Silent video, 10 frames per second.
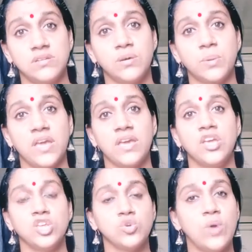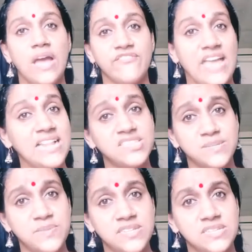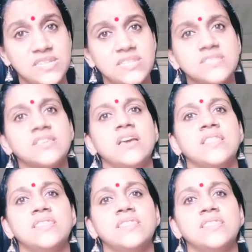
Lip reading: okay, you have LGBTs,